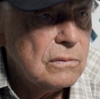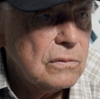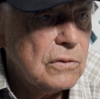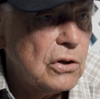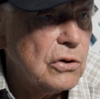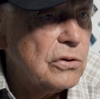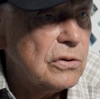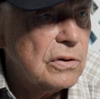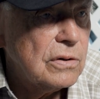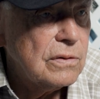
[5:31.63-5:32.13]

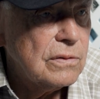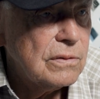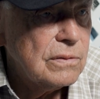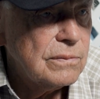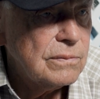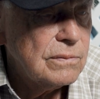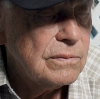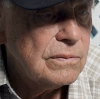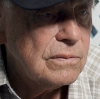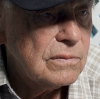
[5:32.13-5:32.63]
And,
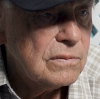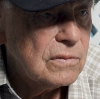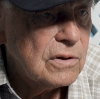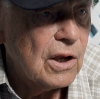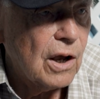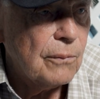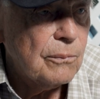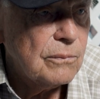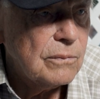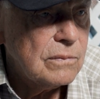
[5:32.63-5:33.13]

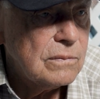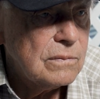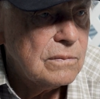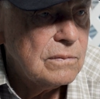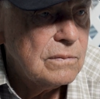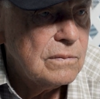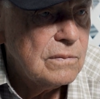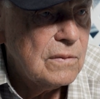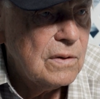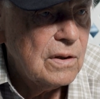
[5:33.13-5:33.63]

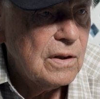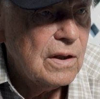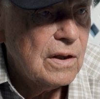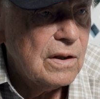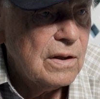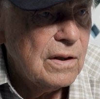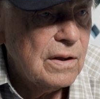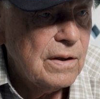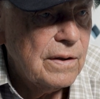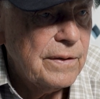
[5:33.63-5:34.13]

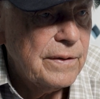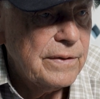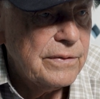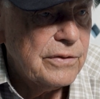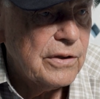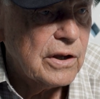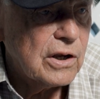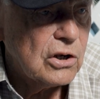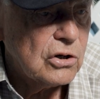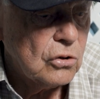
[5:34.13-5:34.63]
yep.
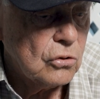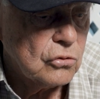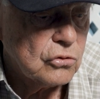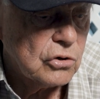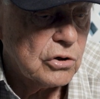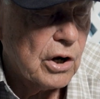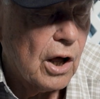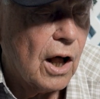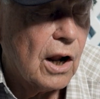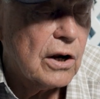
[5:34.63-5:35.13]
Okay. They can use
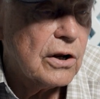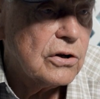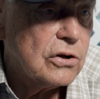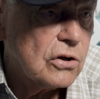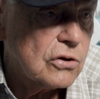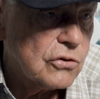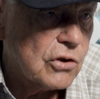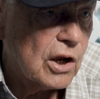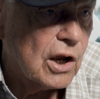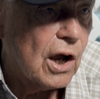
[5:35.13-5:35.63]
the knowledge
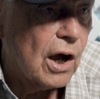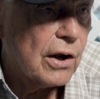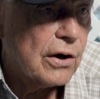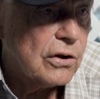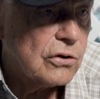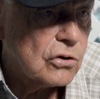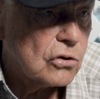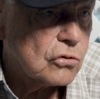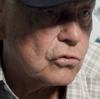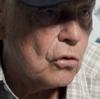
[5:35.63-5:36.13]
that they
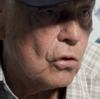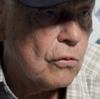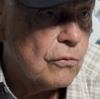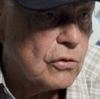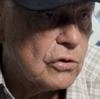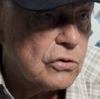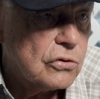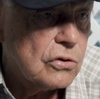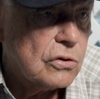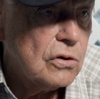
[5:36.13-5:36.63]
got in the
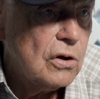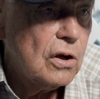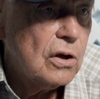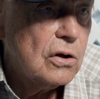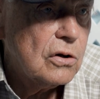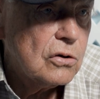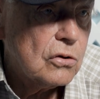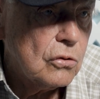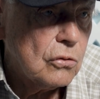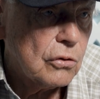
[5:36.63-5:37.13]
service
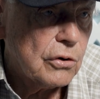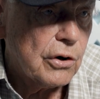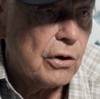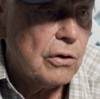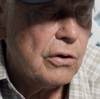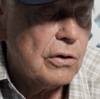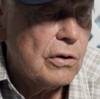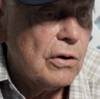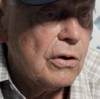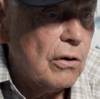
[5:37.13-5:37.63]
to an
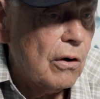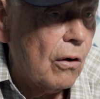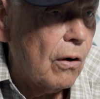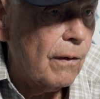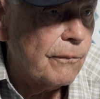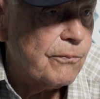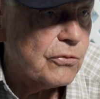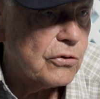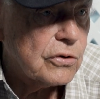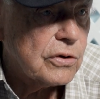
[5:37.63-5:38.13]

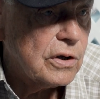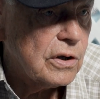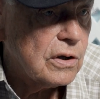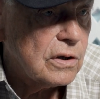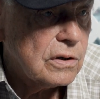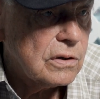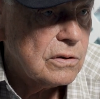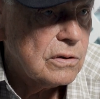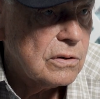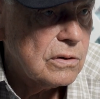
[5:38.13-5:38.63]
off
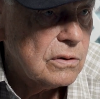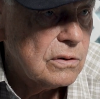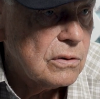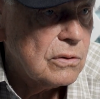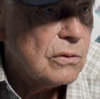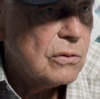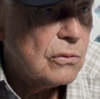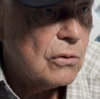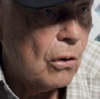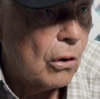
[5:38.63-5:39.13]
the
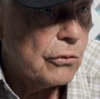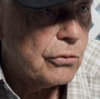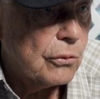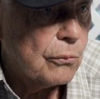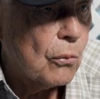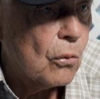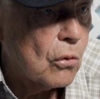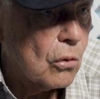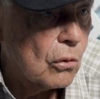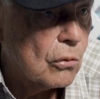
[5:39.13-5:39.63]
uh, on
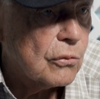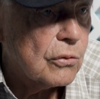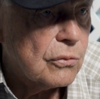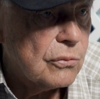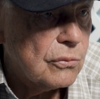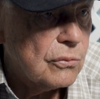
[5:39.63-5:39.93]
the world